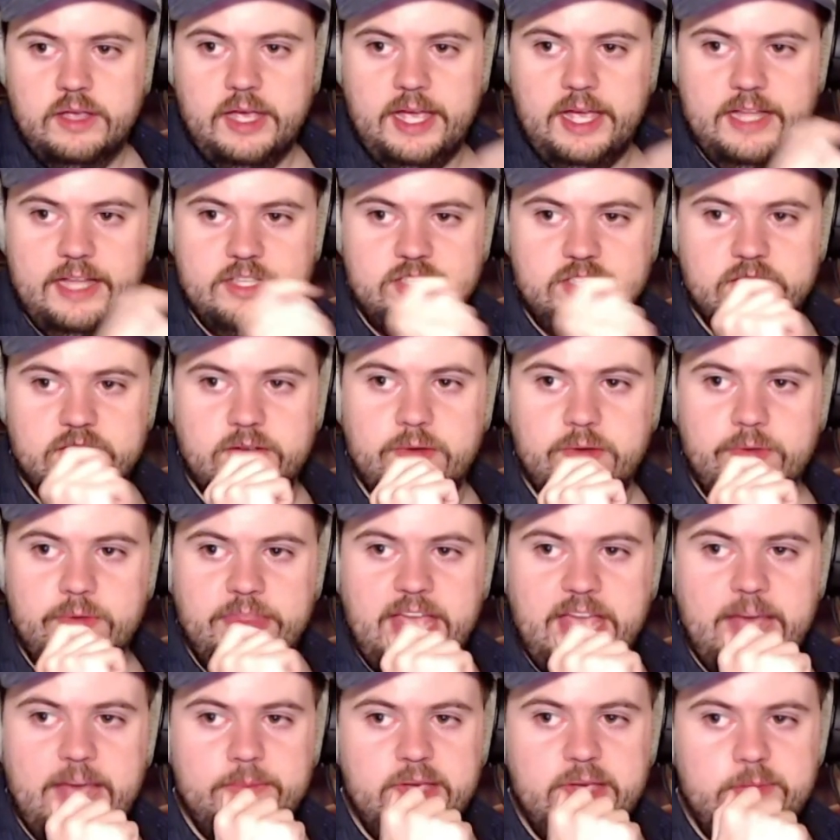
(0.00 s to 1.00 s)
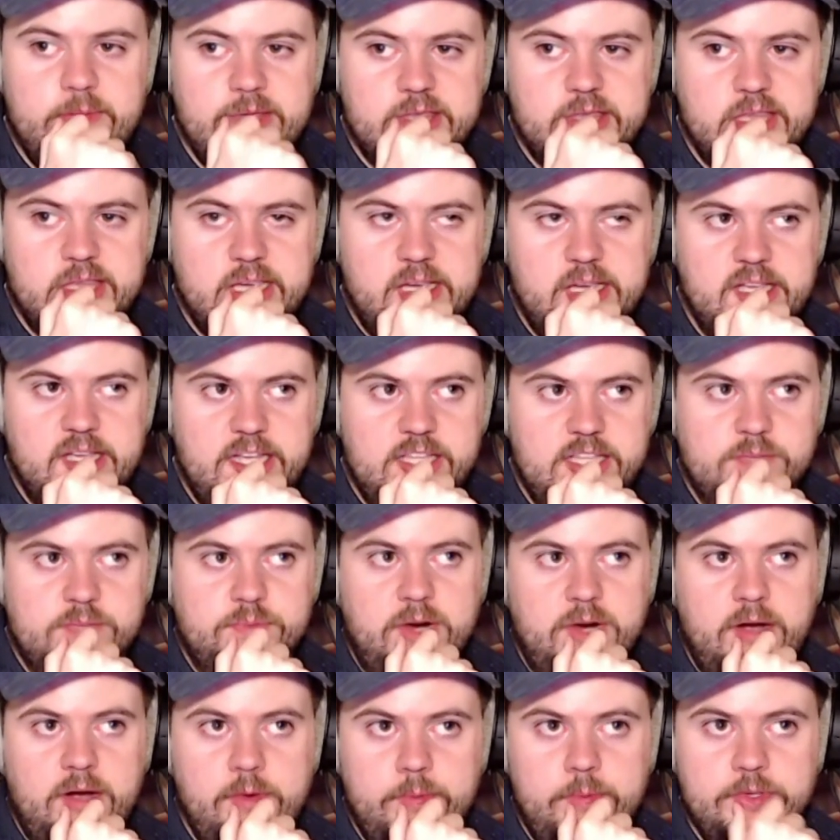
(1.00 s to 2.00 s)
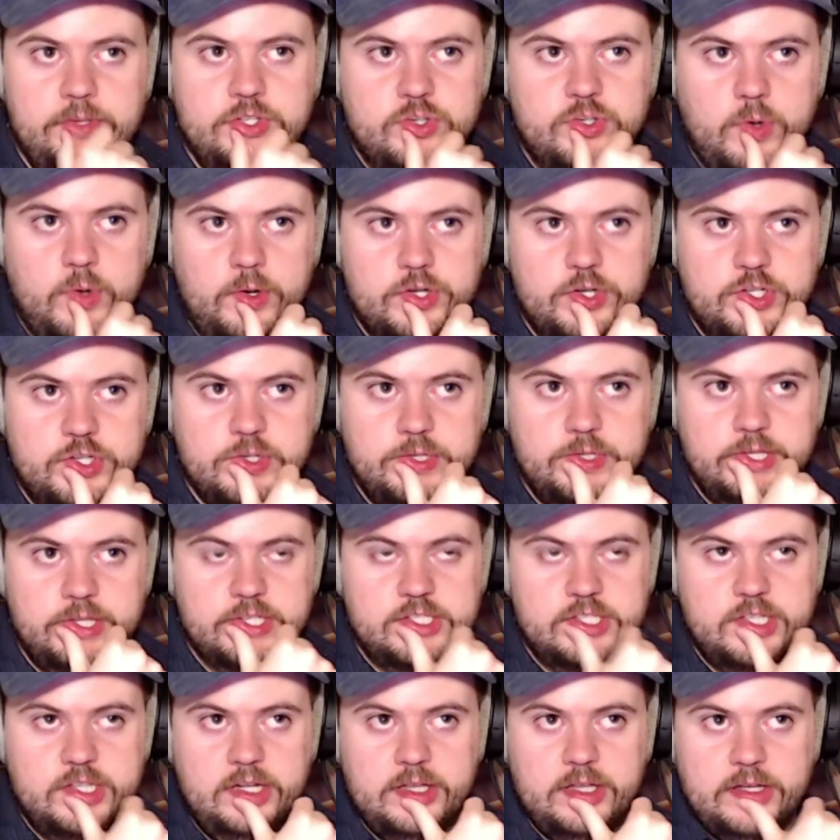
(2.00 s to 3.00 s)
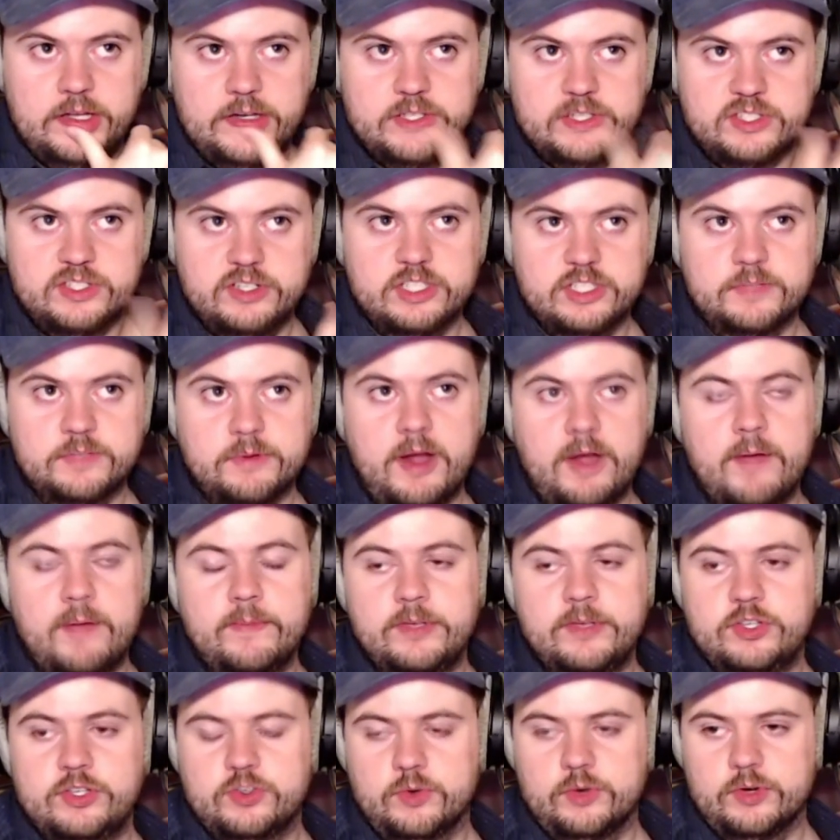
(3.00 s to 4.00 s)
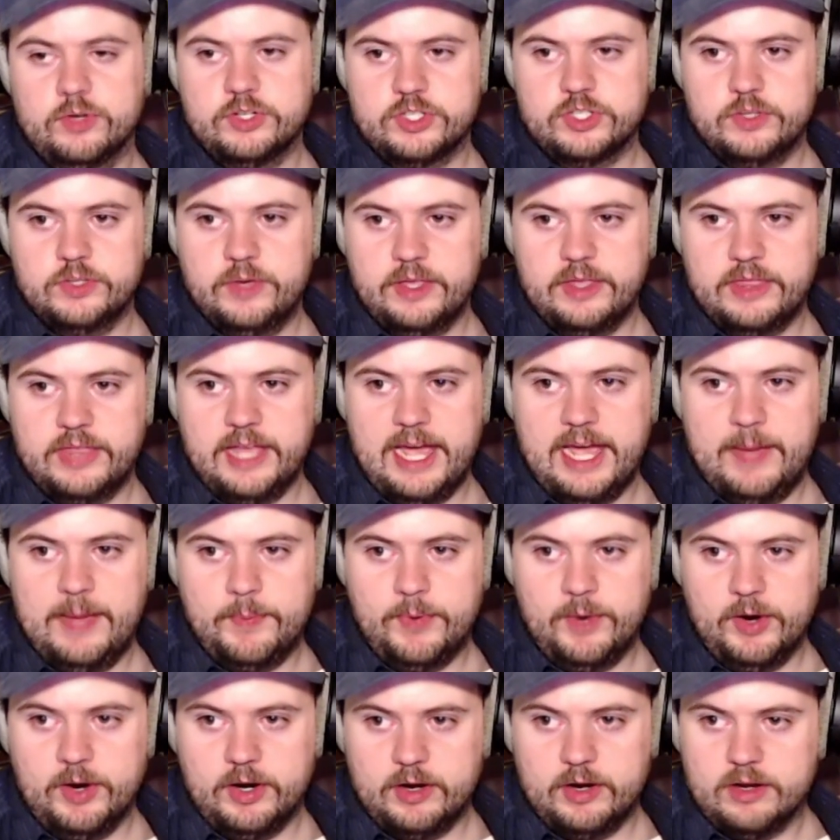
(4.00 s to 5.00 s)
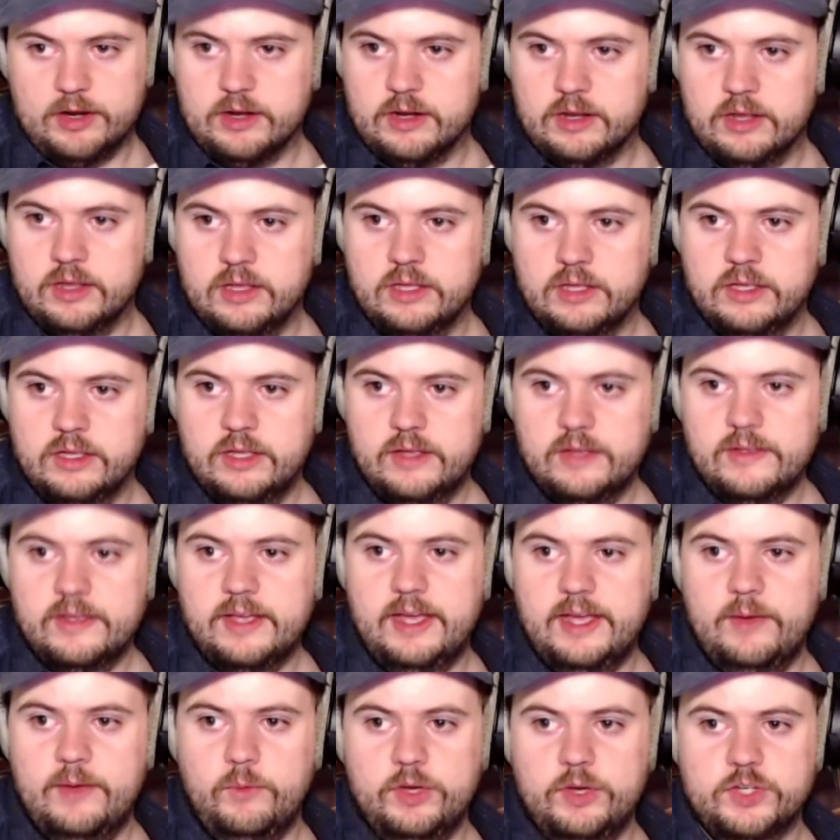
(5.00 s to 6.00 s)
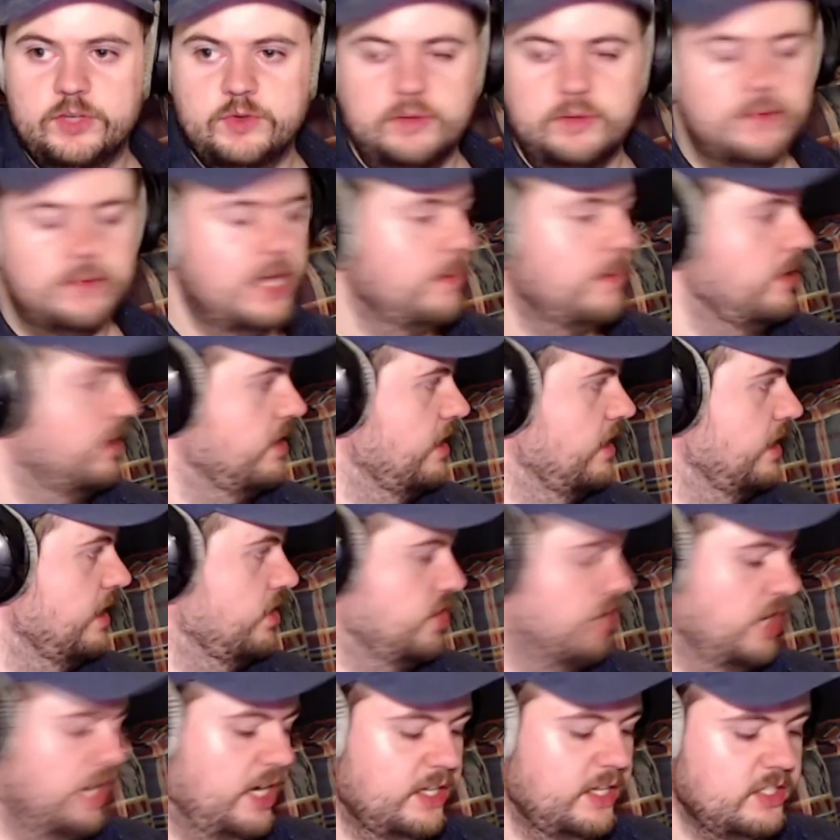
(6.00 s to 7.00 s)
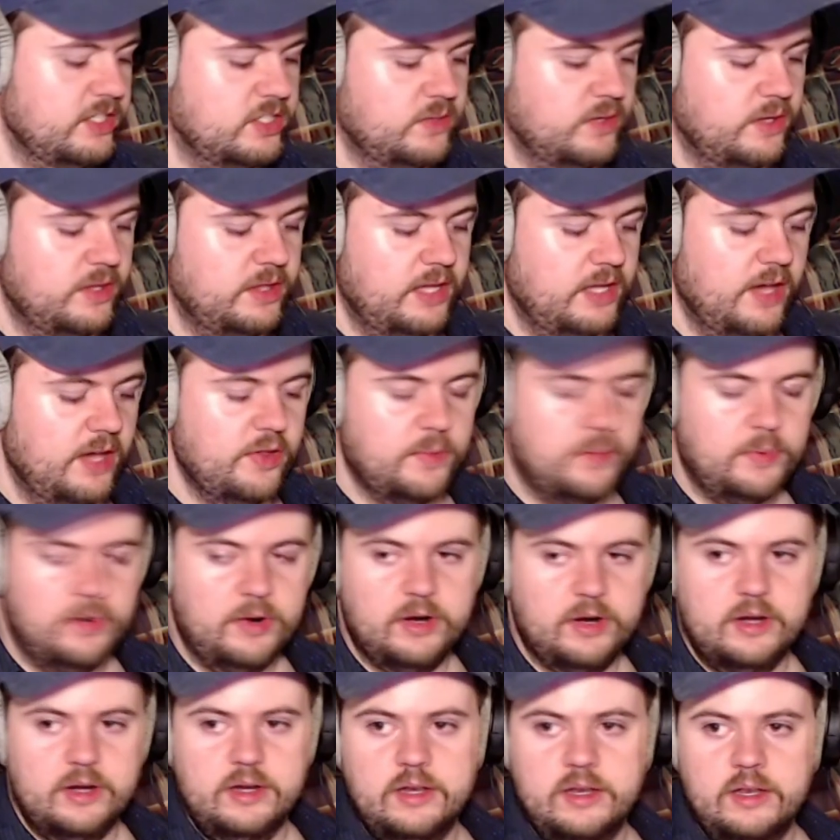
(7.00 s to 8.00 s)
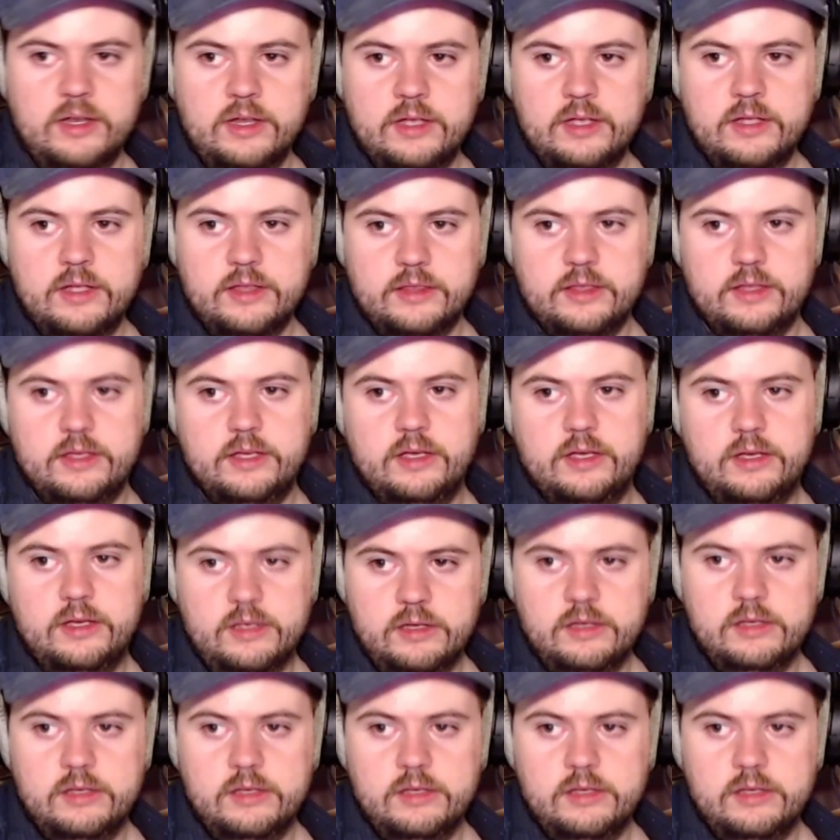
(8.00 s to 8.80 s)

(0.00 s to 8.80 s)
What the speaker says: And so that made me think it's probably George doing the solo, so it's probably George doing that part. And which would make me think John's doing the other part. Do